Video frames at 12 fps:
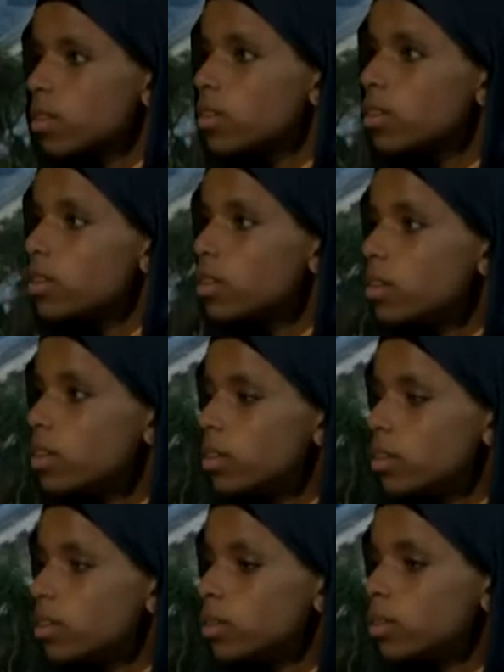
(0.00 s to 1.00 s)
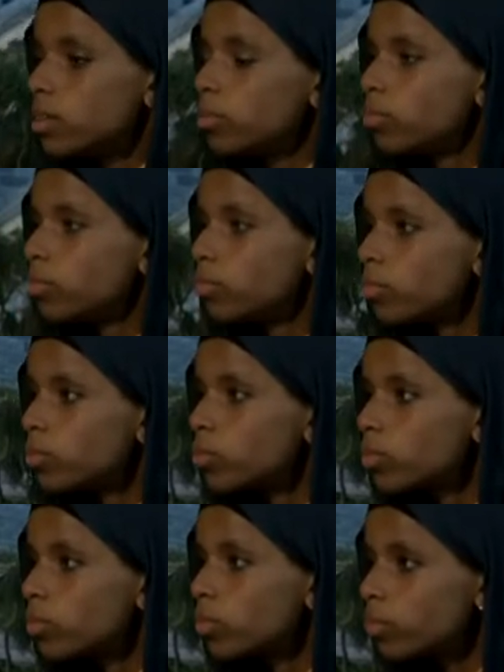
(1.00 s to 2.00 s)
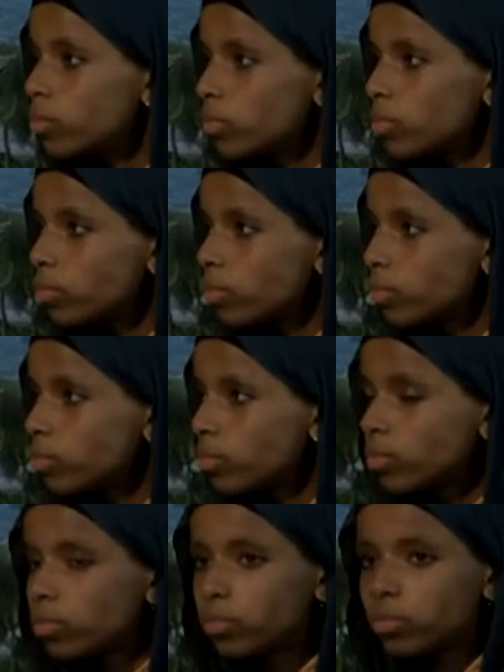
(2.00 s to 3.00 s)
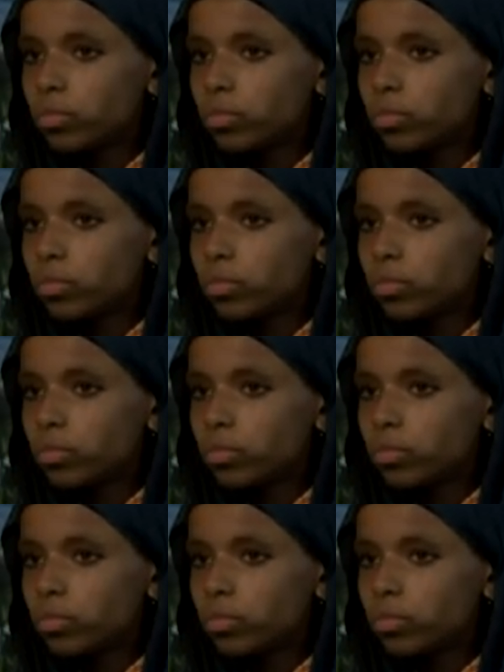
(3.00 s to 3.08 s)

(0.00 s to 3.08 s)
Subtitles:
(silent)